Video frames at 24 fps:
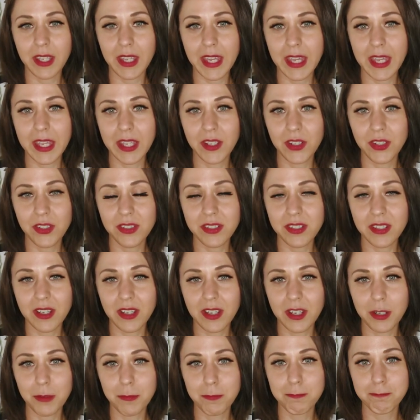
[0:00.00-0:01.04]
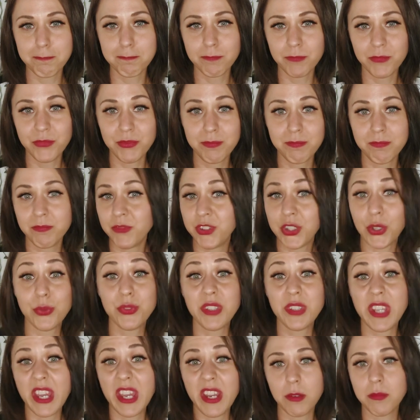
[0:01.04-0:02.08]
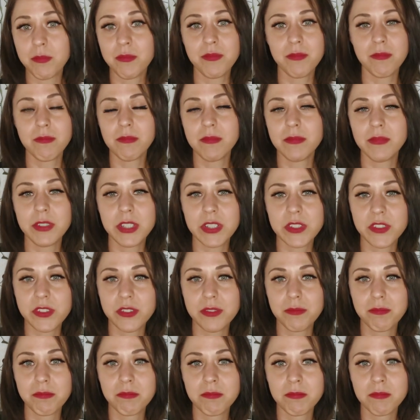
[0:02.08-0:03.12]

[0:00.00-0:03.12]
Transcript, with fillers: and don't care. Just